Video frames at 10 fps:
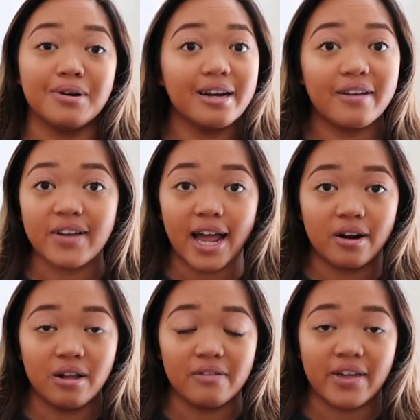wouldn't have
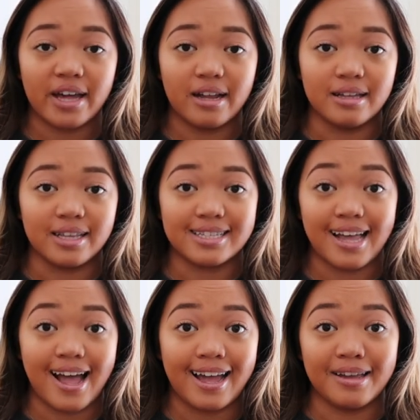gotten all of that unless
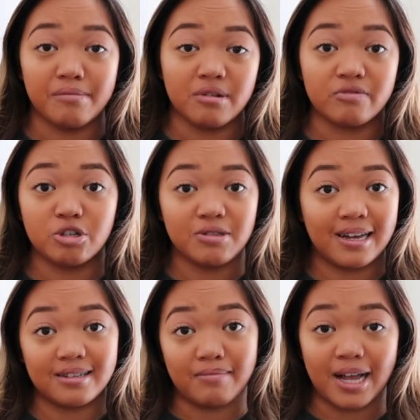I moved
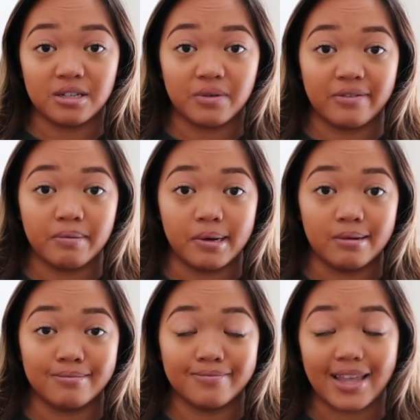2,000 miles away from
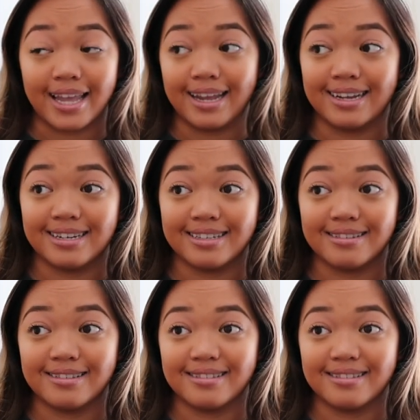home and